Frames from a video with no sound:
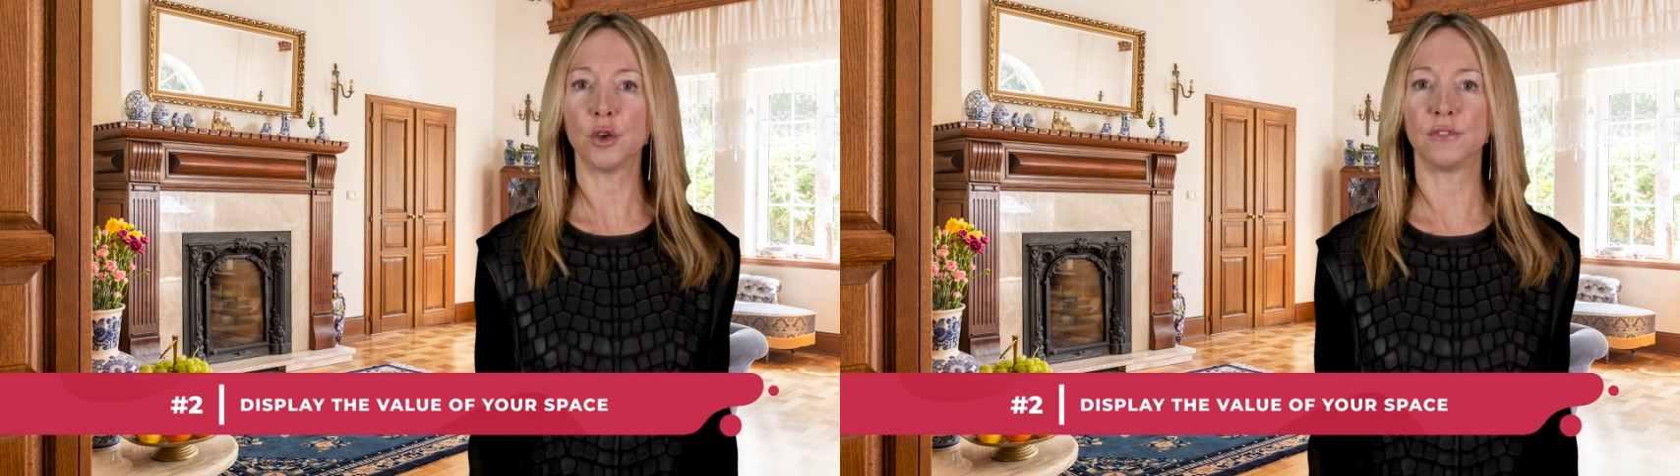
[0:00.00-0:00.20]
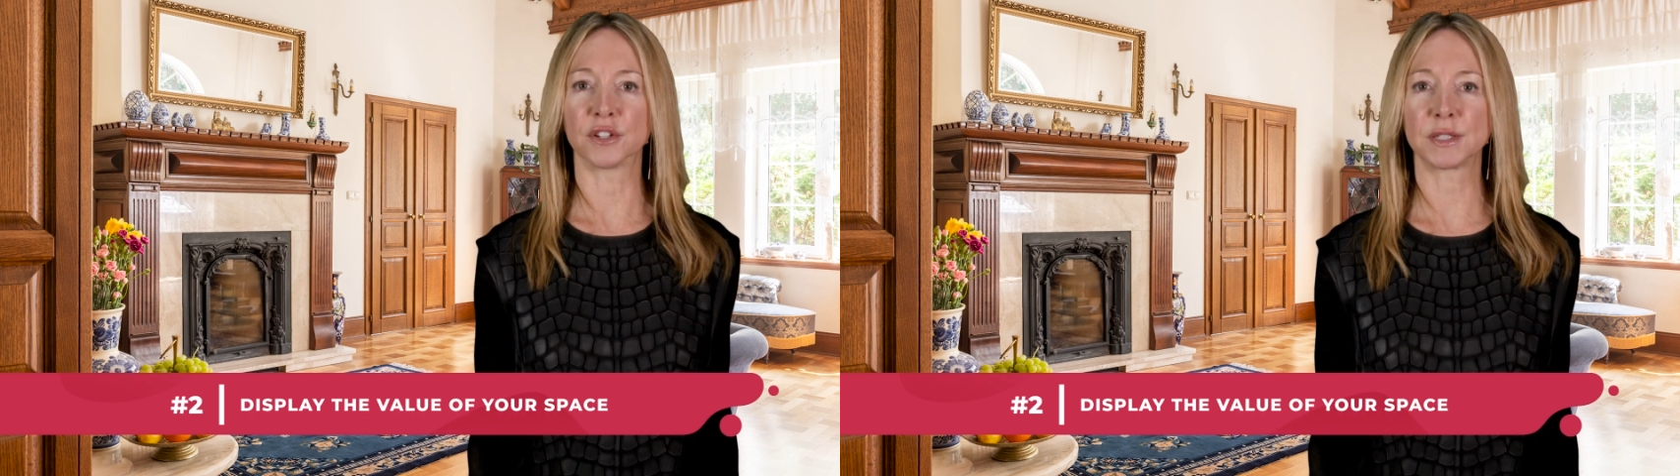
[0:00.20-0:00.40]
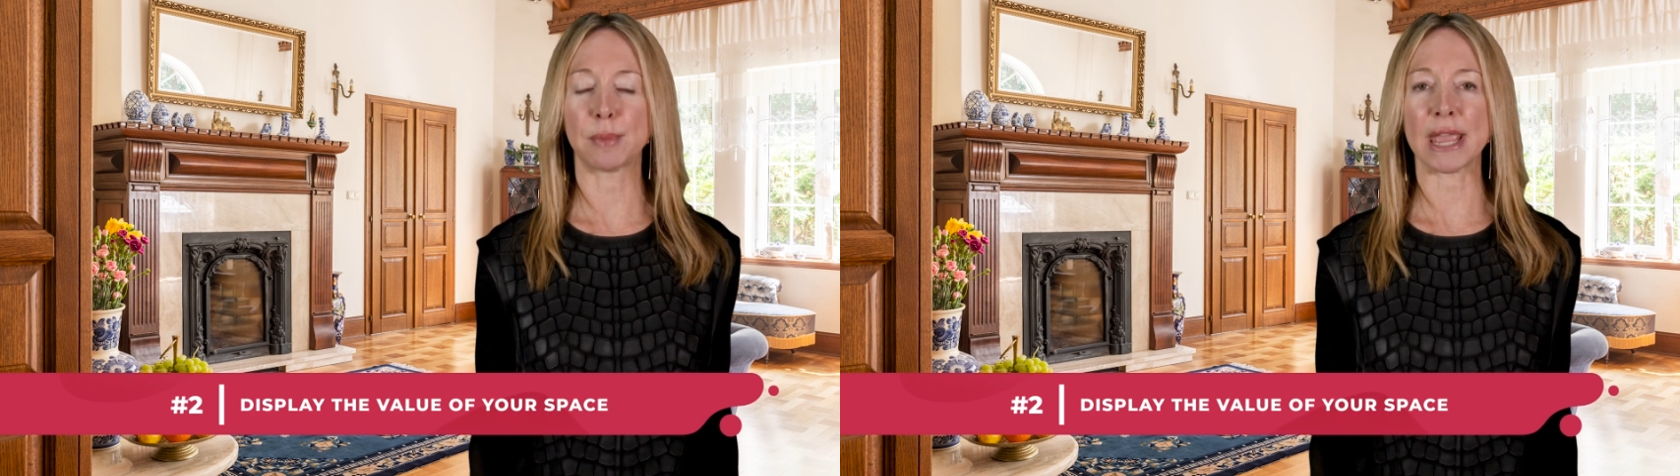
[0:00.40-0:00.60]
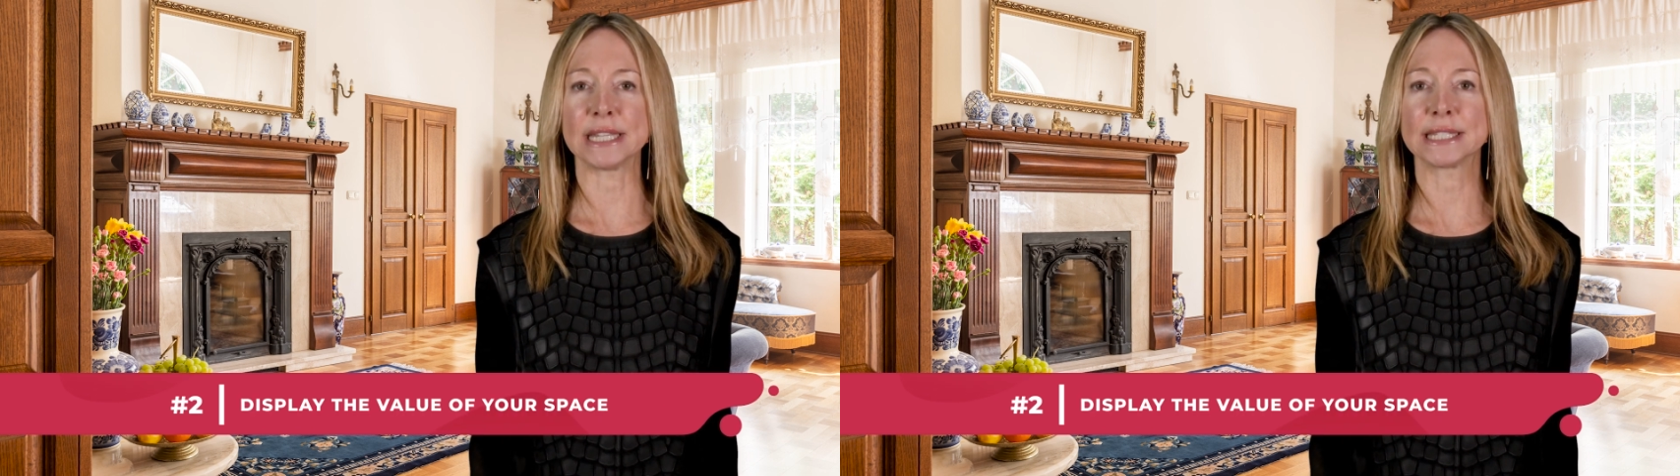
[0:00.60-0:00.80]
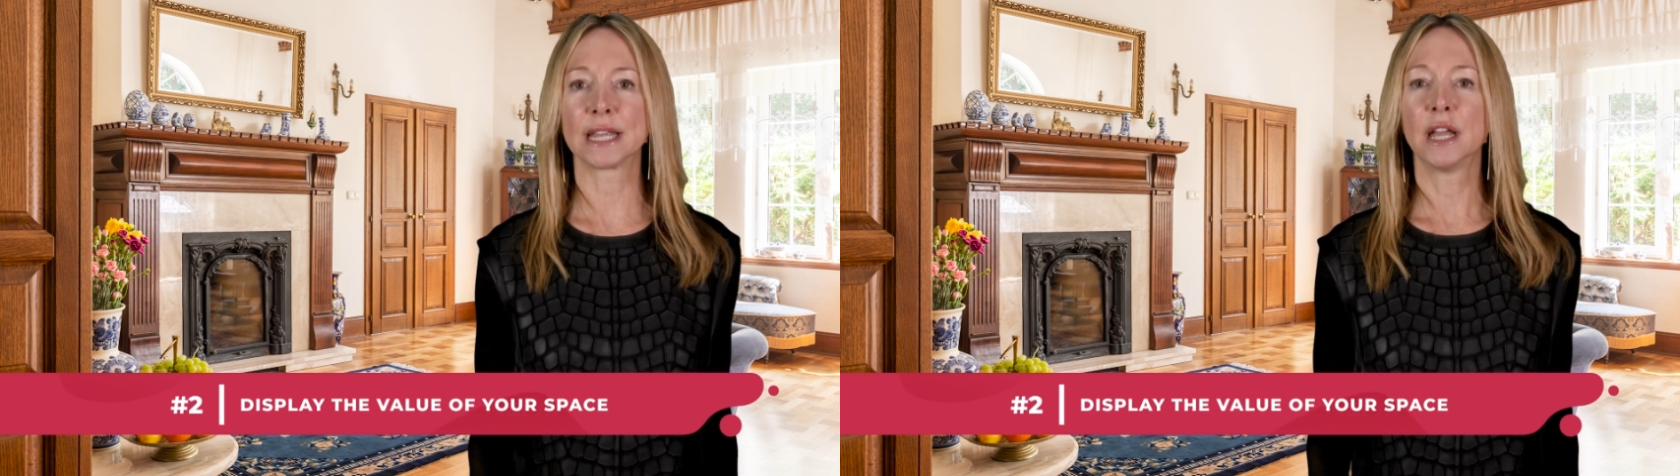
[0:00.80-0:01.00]
of your
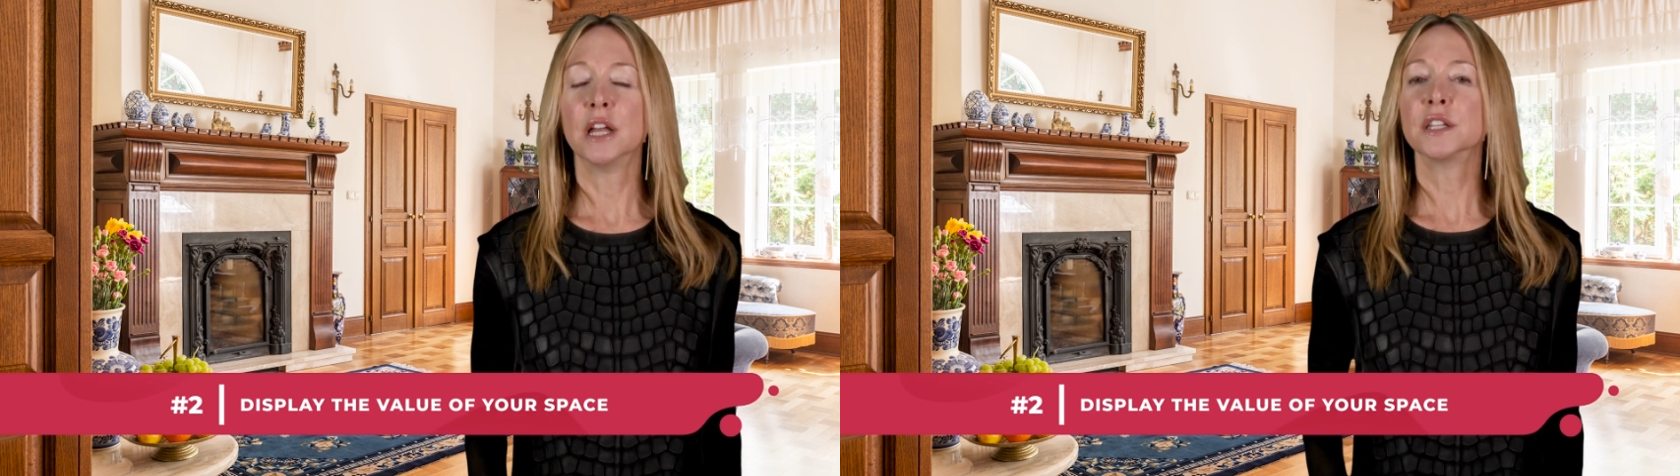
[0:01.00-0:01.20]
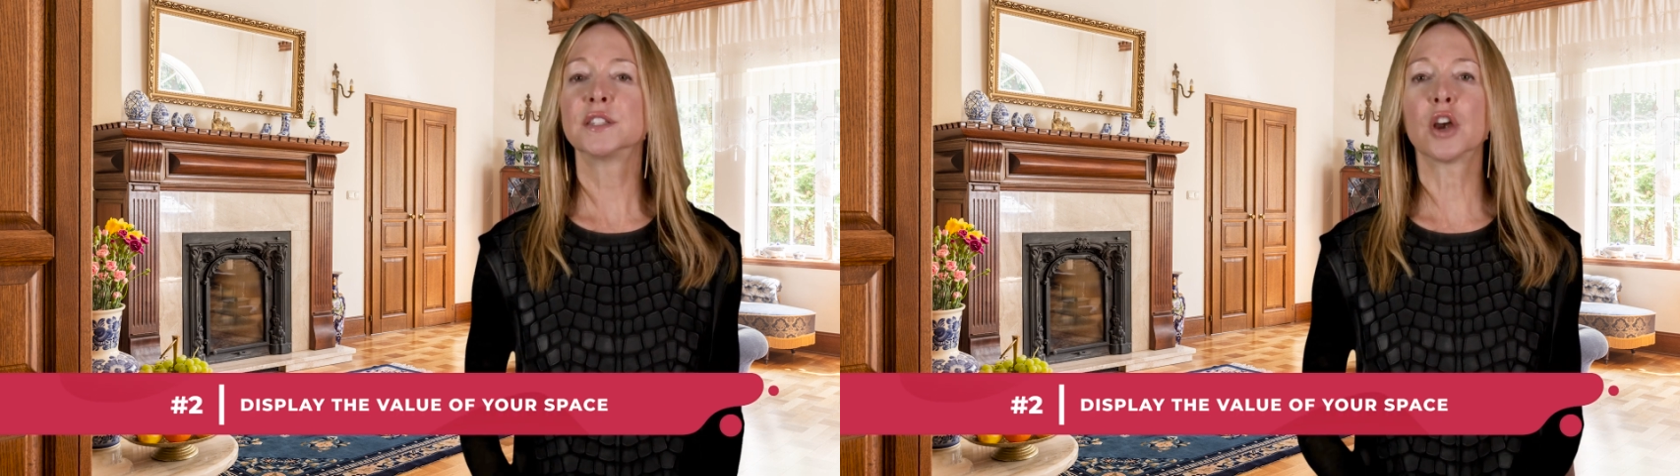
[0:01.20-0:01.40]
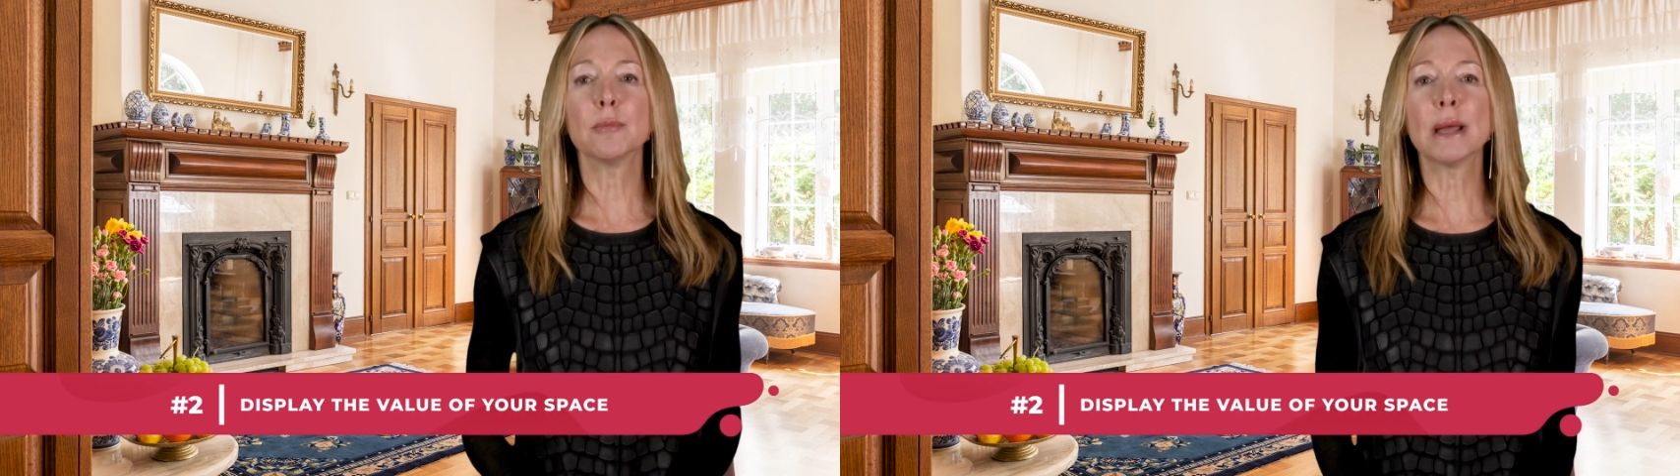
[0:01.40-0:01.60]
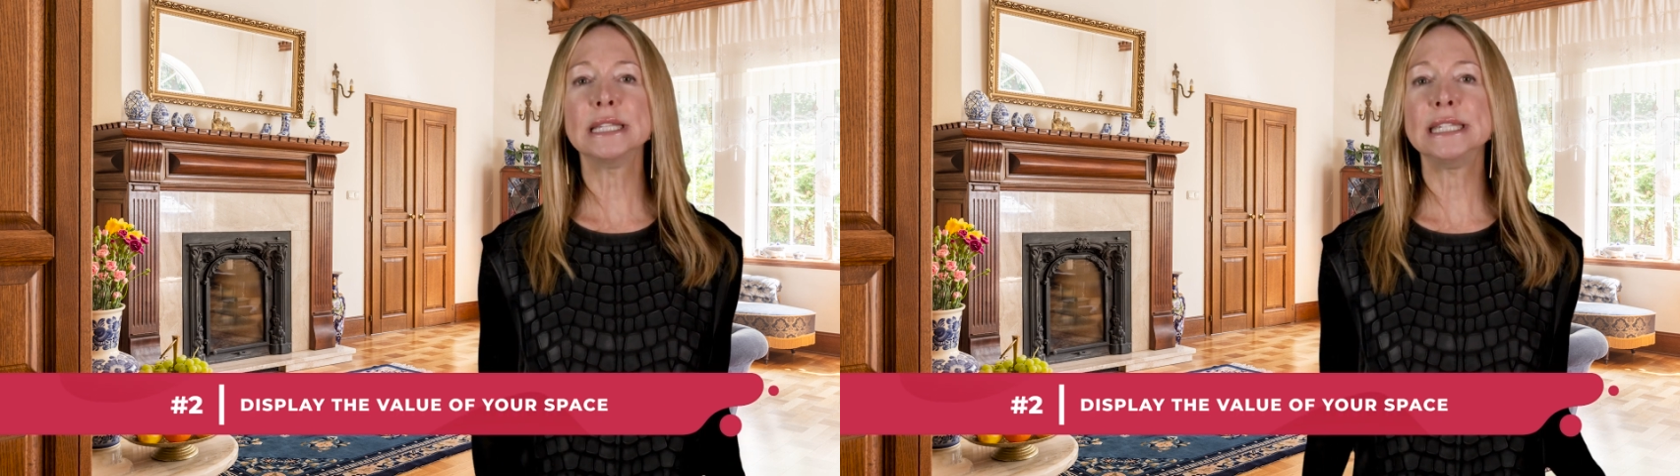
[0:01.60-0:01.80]
space. Start by